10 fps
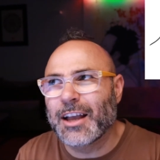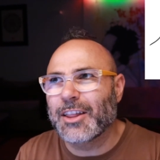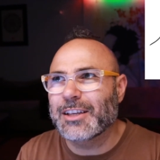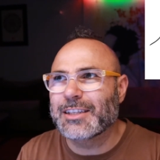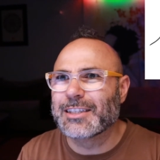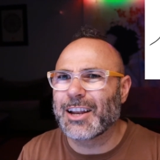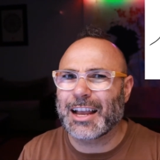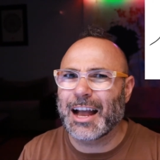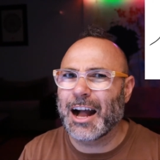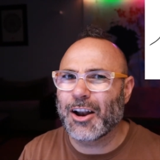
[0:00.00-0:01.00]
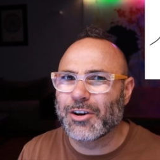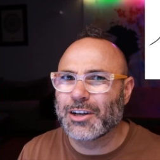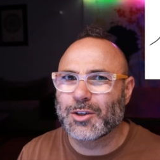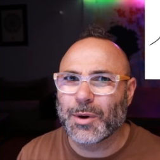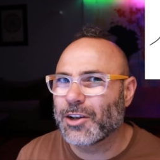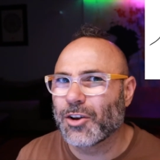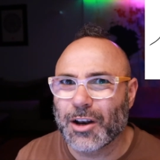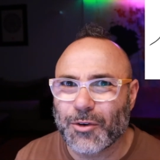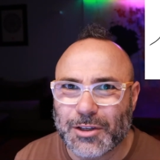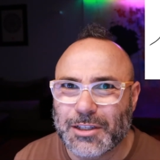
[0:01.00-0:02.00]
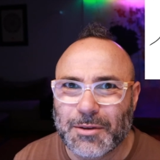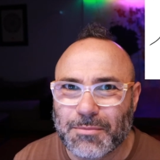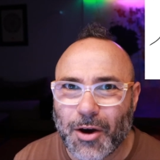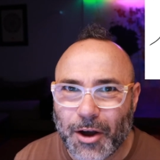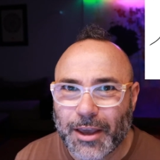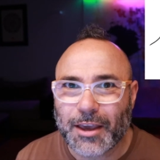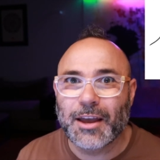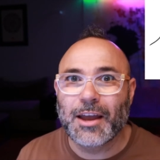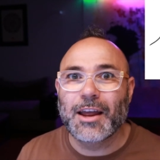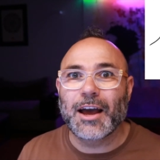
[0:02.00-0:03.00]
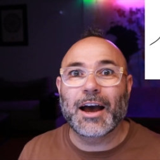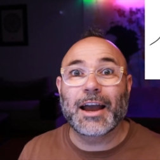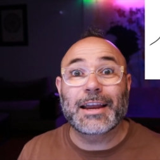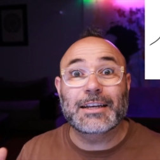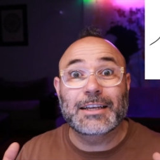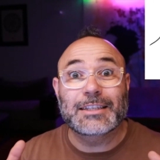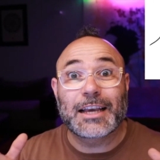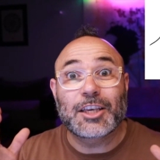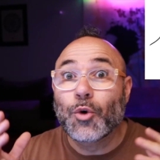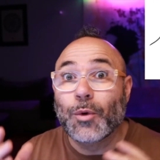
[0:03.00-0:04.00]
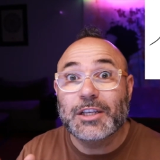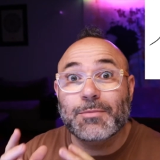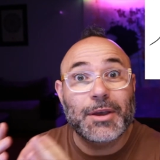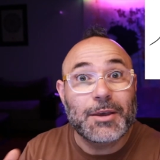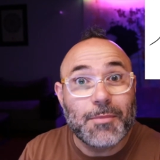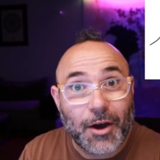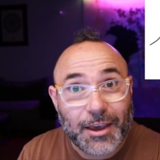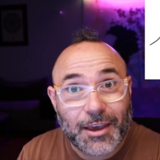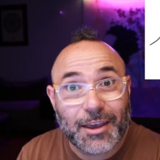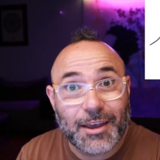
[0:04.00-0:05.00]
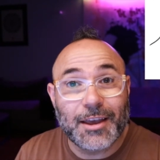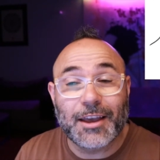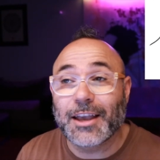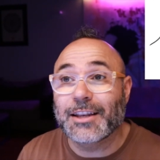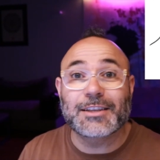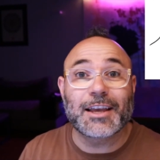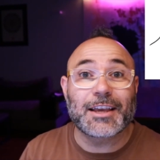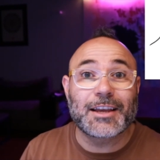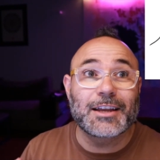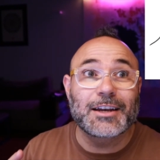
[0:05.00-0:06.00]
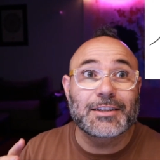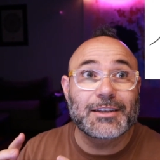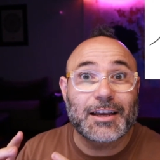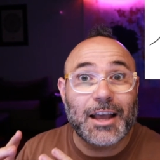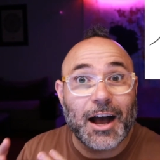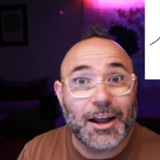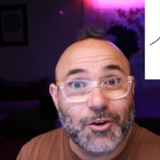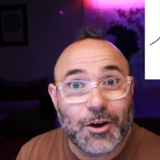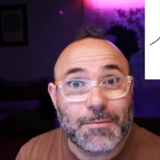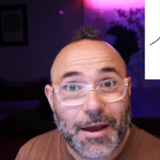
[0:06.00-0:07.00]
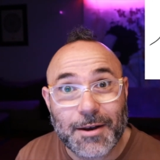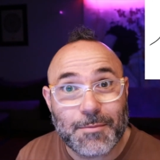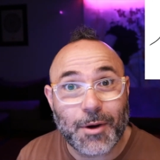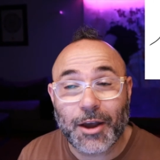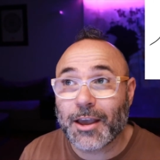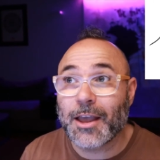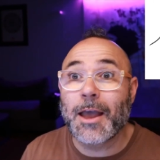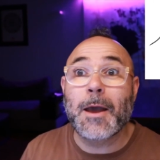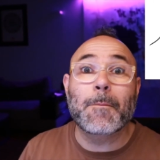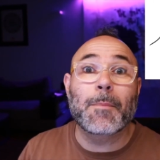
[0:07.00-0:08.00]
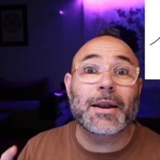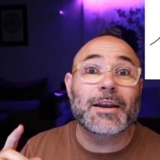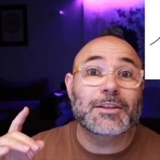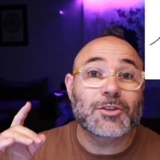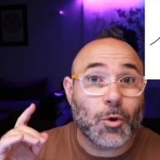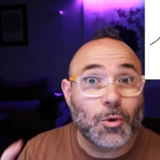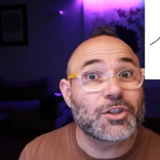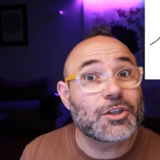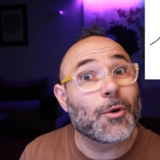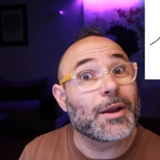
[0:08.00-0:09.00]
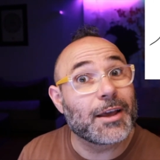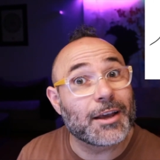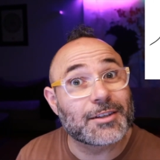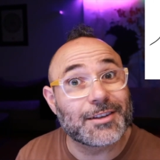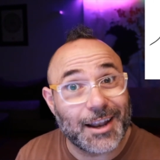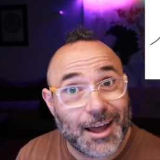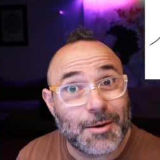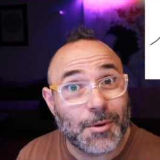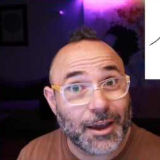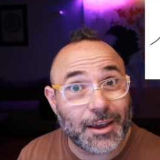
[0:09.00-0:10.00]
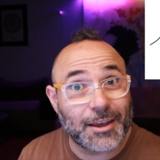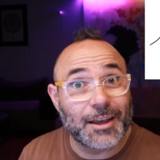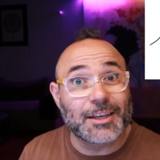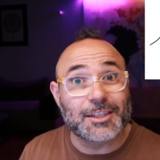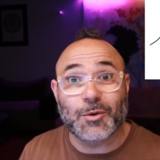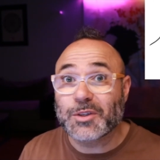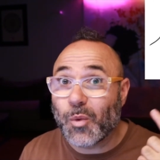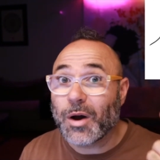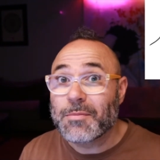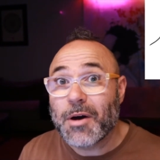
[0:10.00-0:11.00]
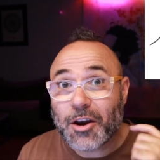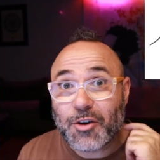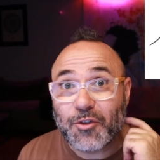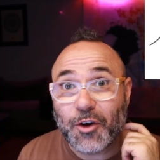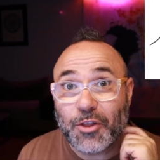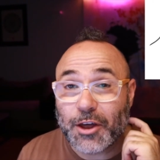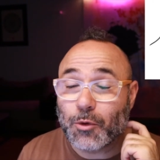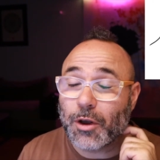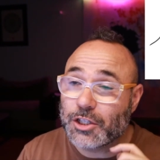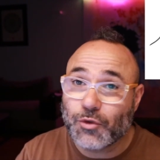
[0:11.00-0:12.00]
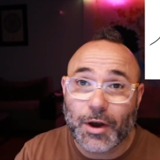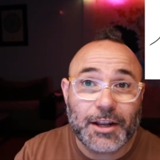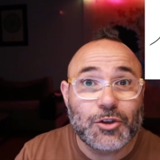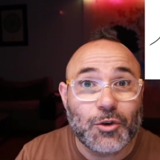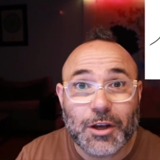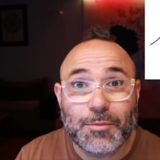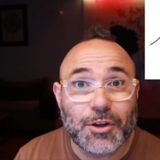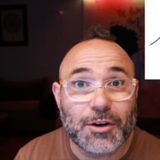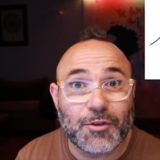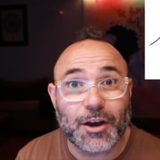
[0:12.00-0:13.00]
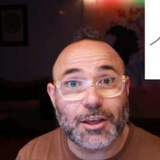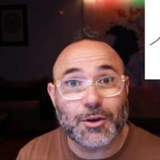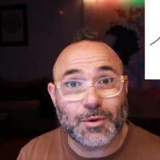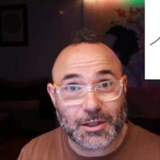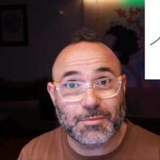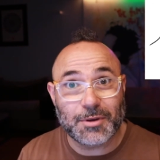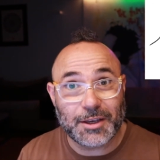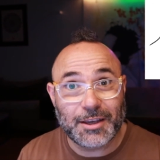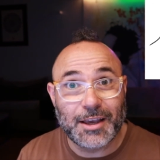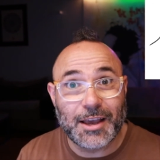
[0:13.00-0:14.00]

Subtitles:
This is like $120 Aussie mic. It is a USB mic. It is a cardioid pattern mic, but it is also an XLR mic. So it's one microphone that will go straight into your computer via USB,